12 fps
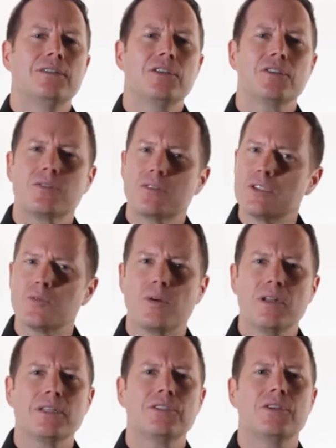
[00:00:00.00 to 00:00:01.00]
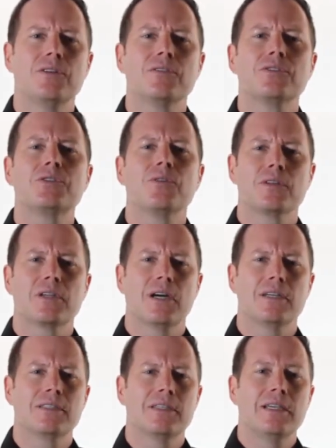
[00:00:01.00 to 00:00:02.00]
Just, just want to let you know there's two other
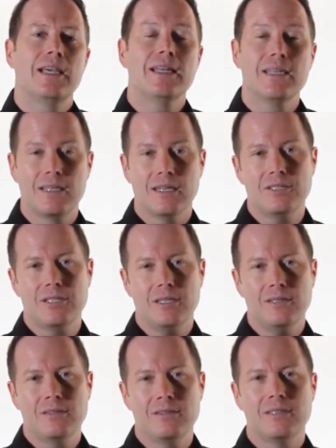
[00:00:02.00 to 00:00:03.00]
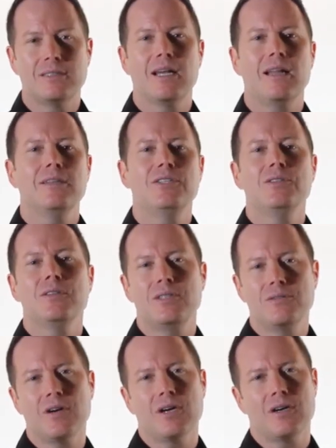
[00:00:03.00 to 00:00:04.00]
guys. In a nutshell, they're telling you that
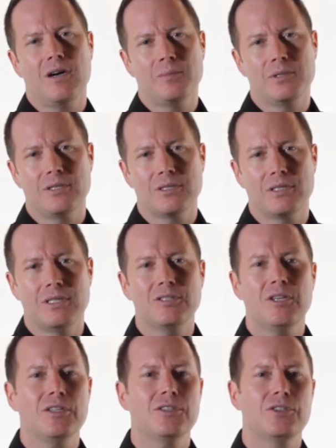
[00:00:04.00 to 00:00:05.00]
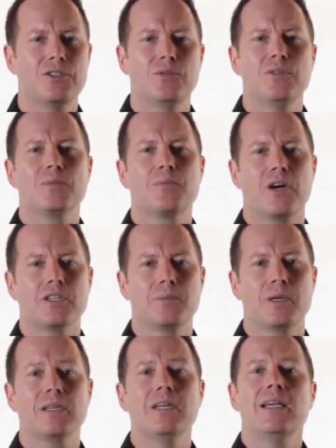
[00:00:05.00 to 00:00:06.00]
you've got competition. It's not just you and the
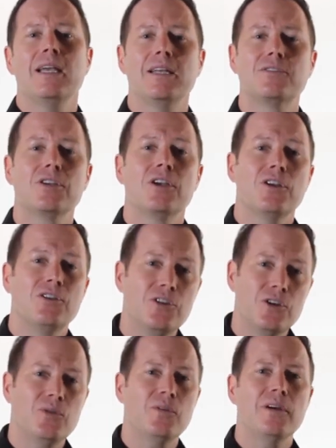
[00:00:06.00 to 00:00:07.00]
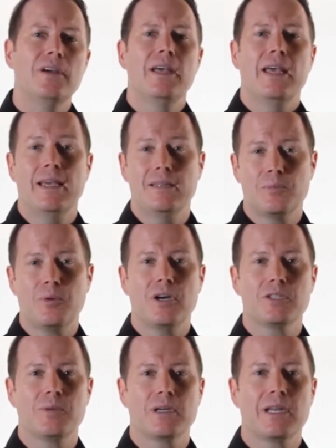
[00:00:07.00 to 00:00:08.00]
prospect, it's you and the
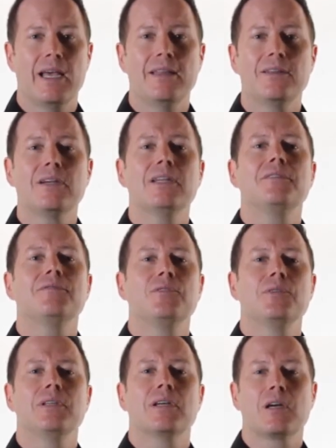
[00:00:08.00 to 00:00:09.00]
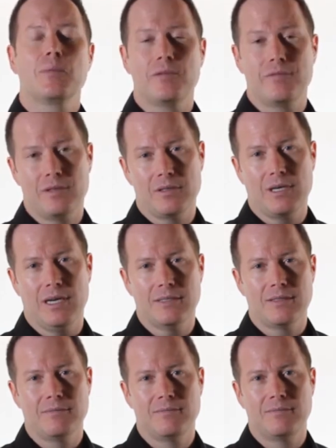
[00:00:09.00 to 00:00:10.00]
prospect, and they're interviewing a couple of other guys.